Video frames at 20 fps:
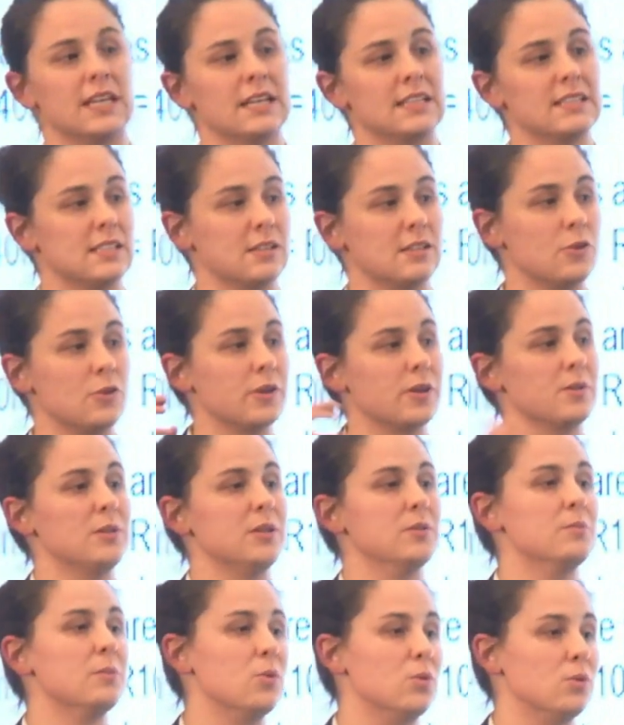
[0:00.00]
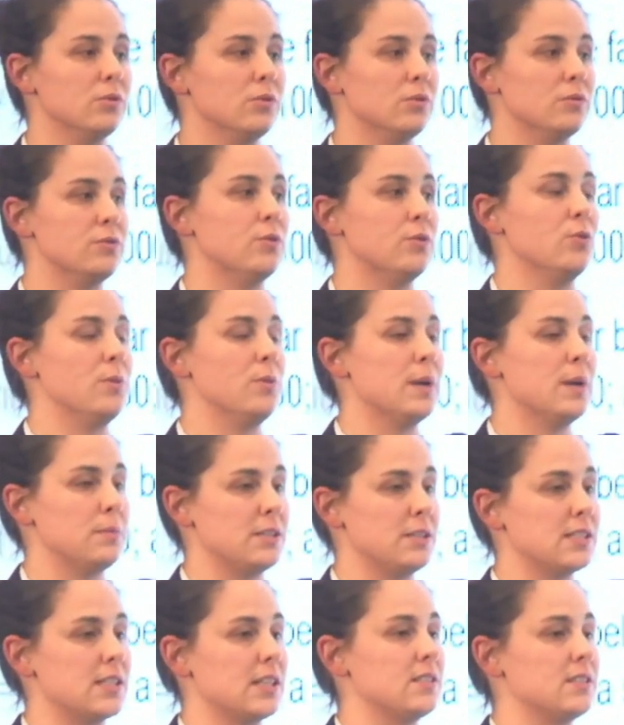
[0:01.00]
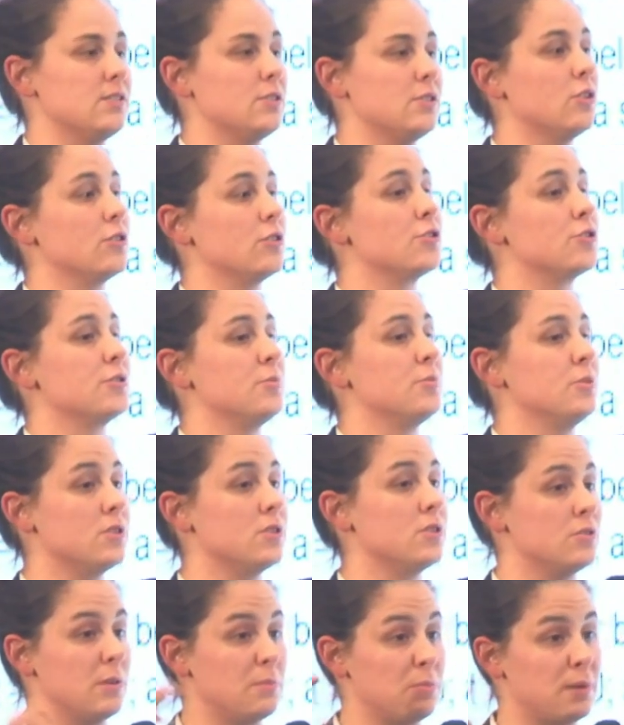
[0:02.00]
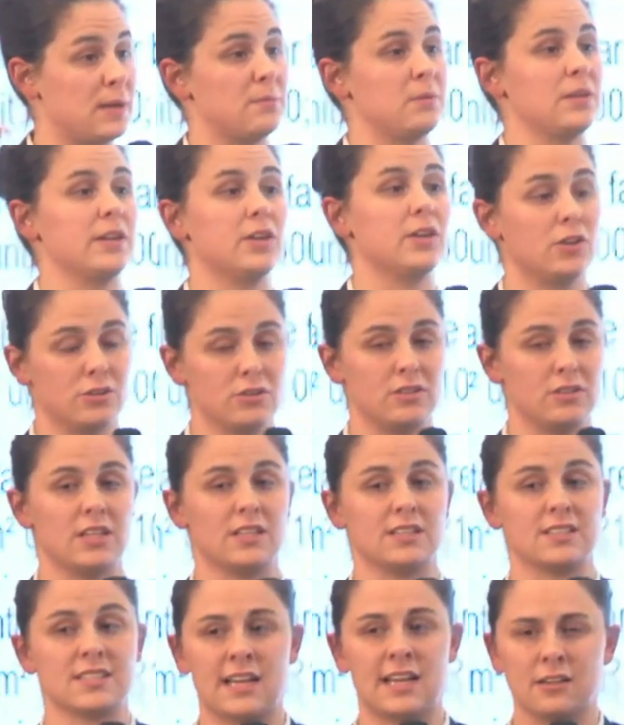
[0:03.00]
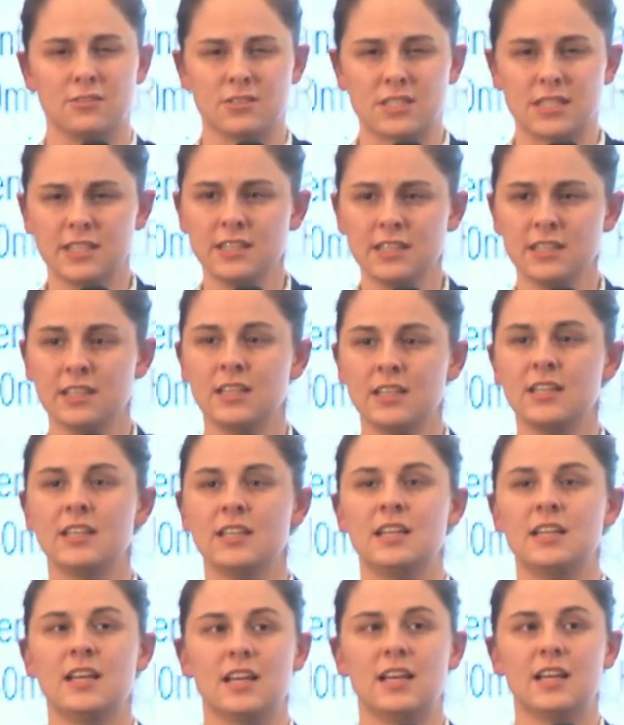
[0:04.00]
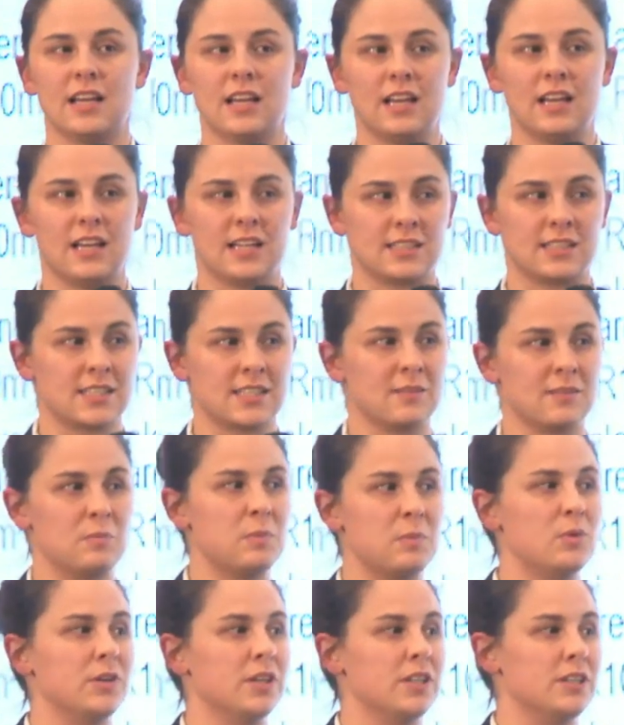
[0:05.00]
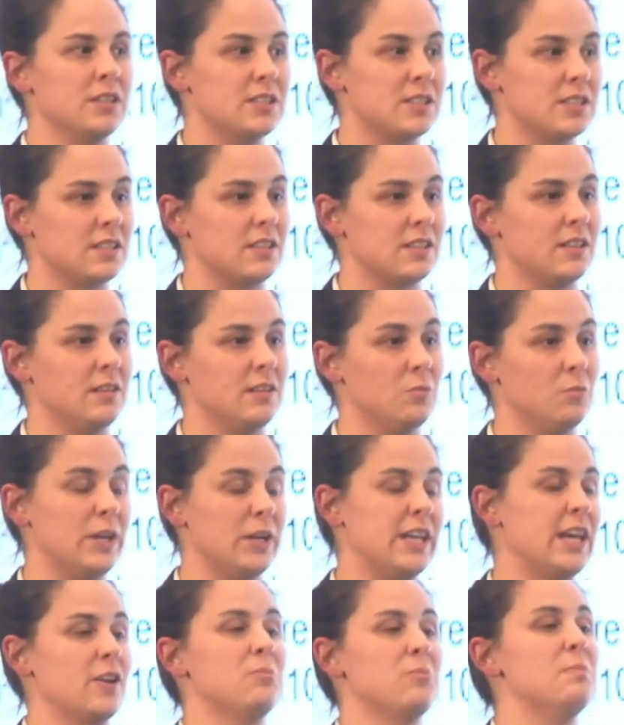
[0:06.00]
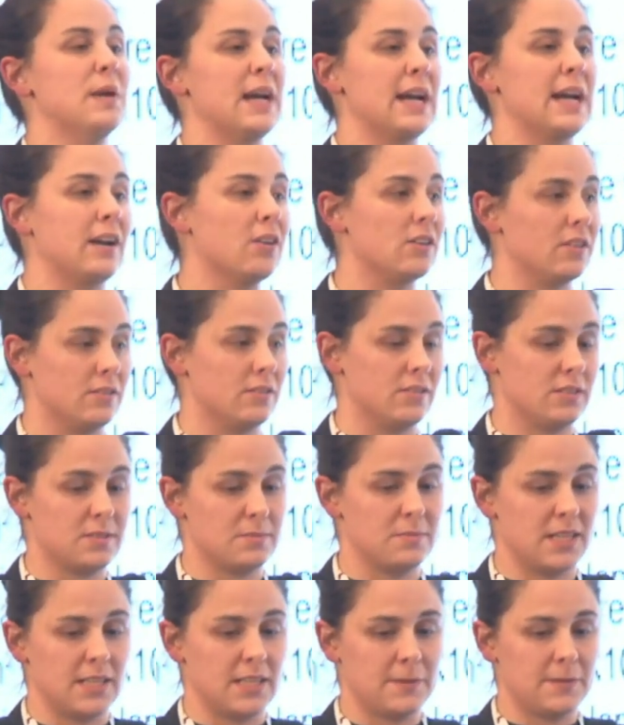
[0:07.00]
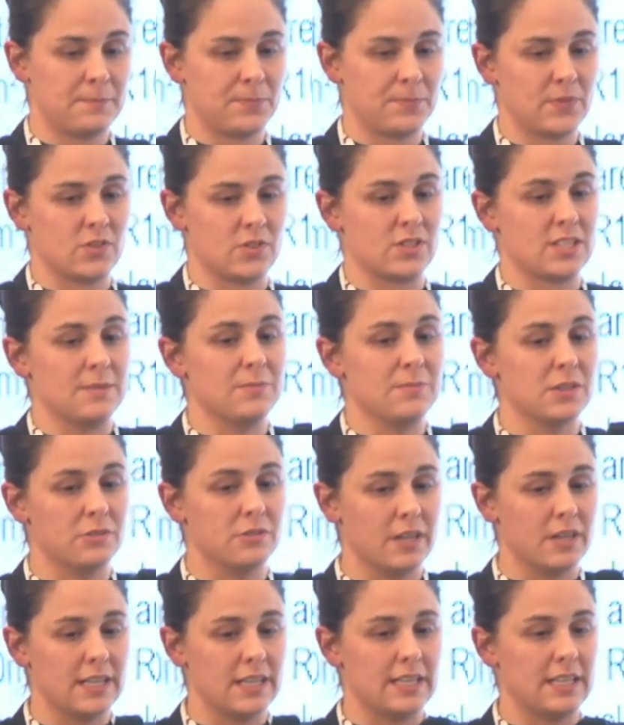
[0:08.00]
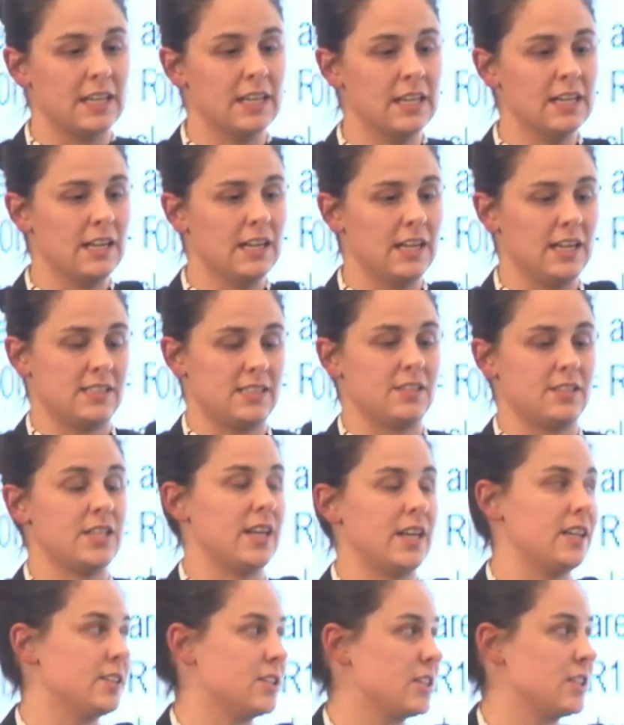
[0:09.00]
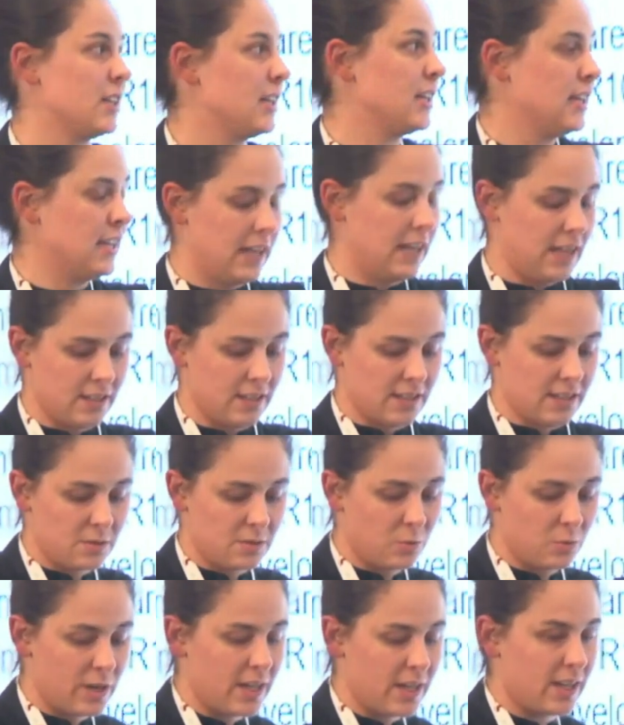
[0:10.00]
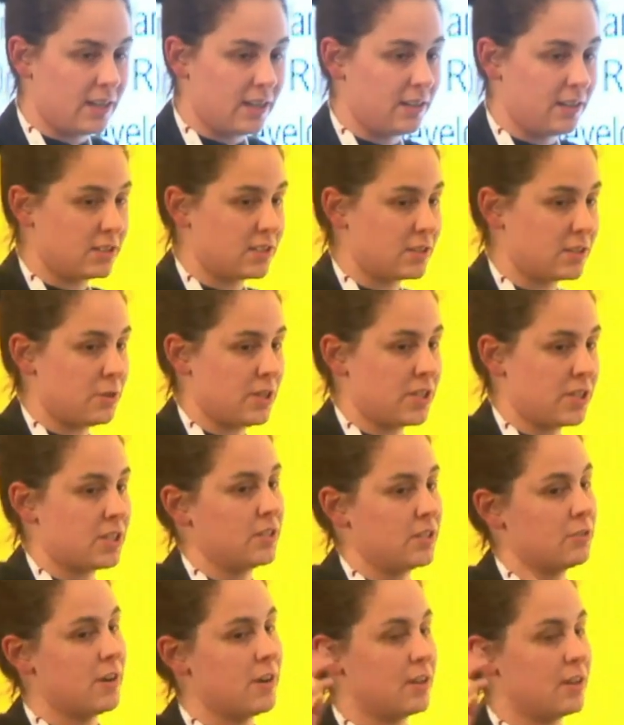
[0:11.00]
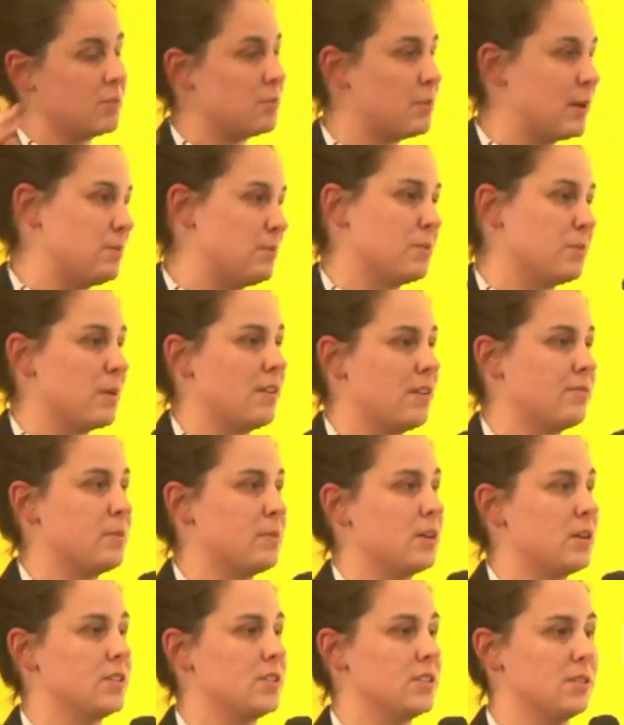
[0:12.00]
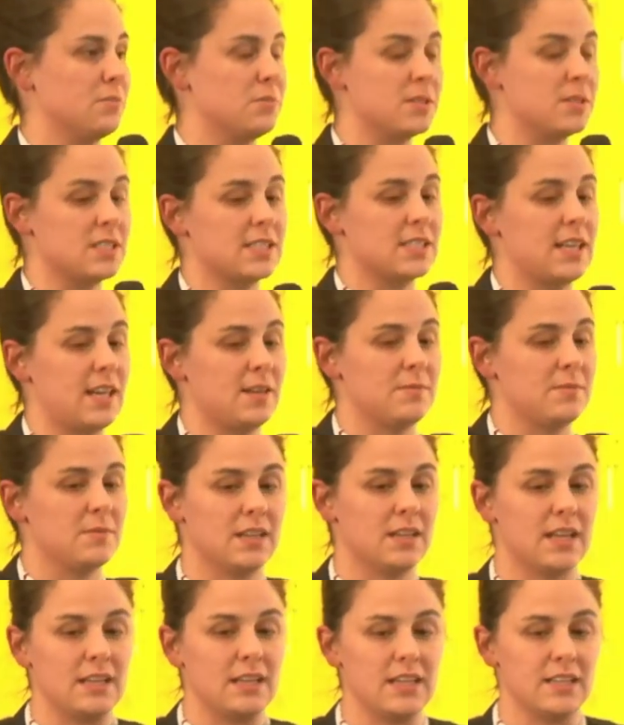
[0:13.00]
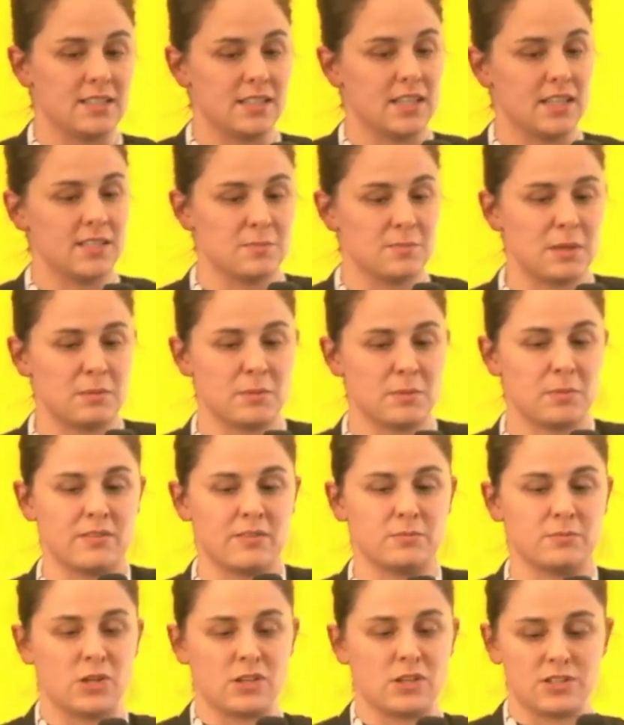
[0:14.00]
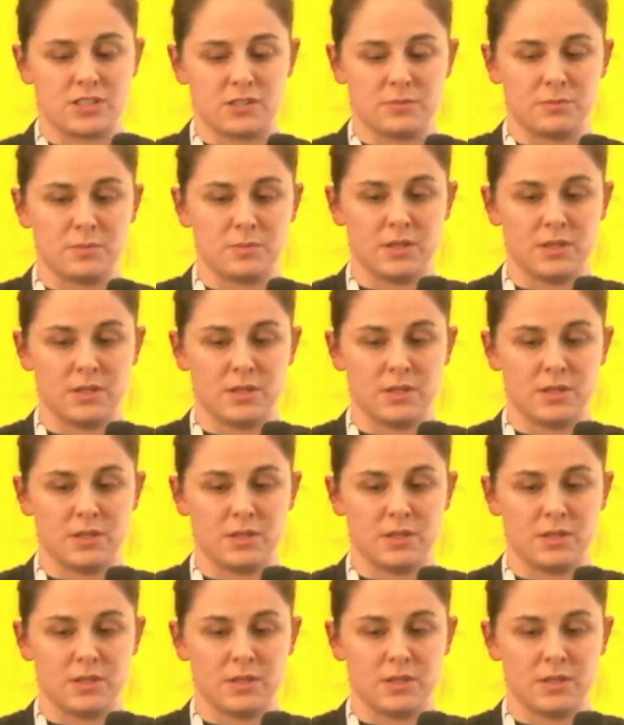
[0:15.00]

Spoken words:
it is incredibly important for the public sector to contribute to the public good that is housing, at some point, we cannot bank on this money. So something really has to change. And this is where this question around public-private partnerships came in. And is a public-private partnership